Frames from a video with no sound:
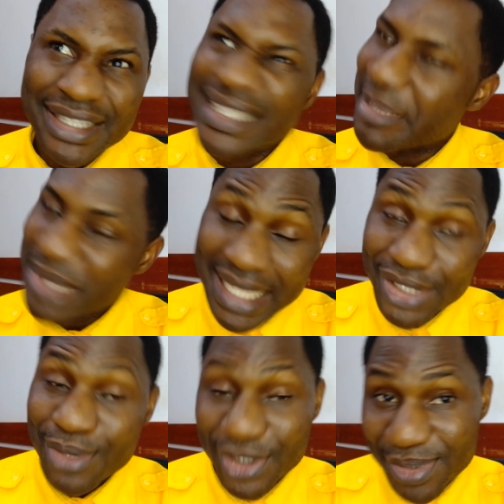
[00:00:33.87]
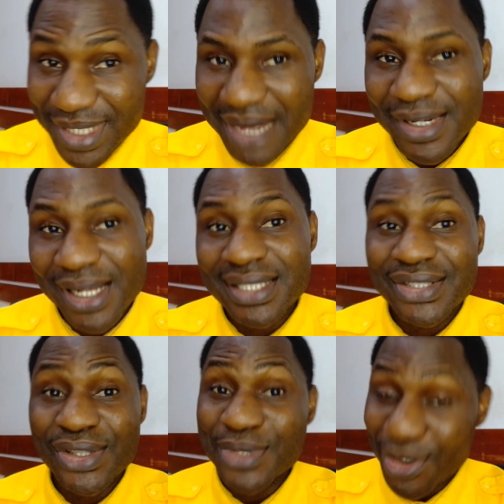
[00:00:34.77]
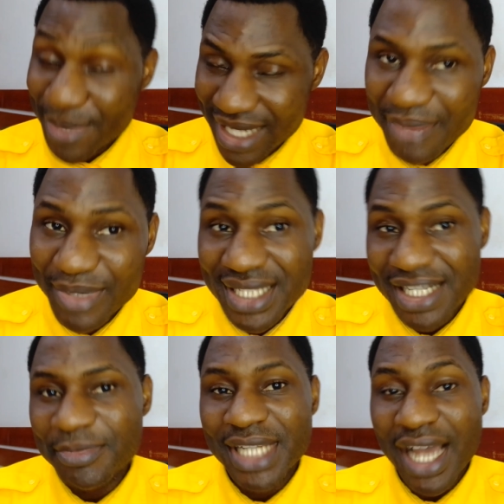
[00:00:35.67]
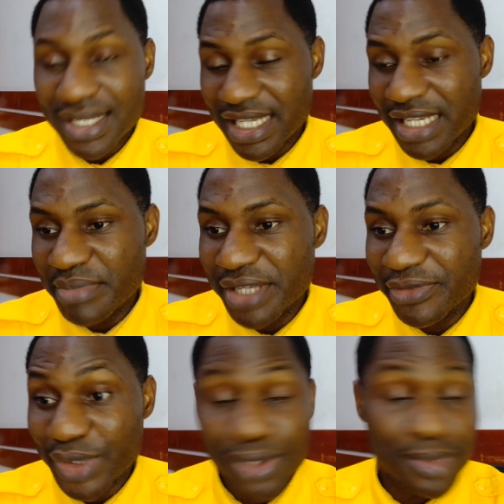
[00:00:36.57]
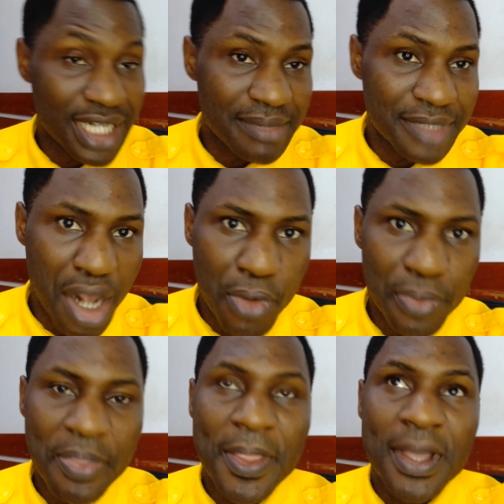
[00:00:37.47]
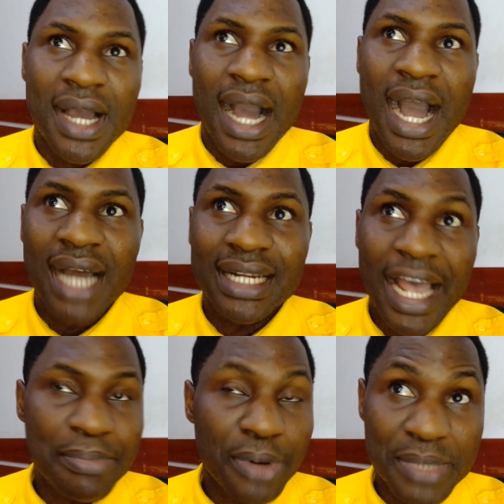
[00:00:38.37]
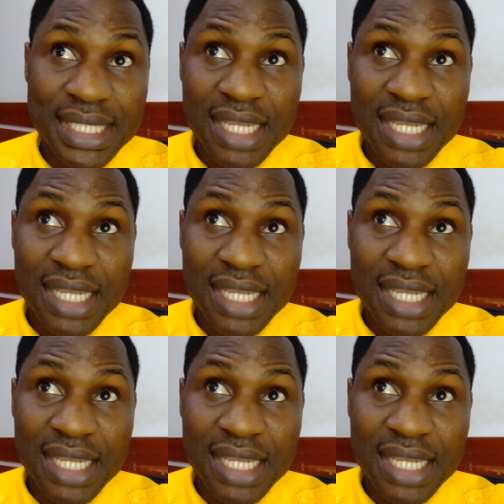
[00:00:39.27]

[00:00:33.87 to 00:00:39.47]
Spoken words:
let me say some subscribers have been asking me for some time now. And I promise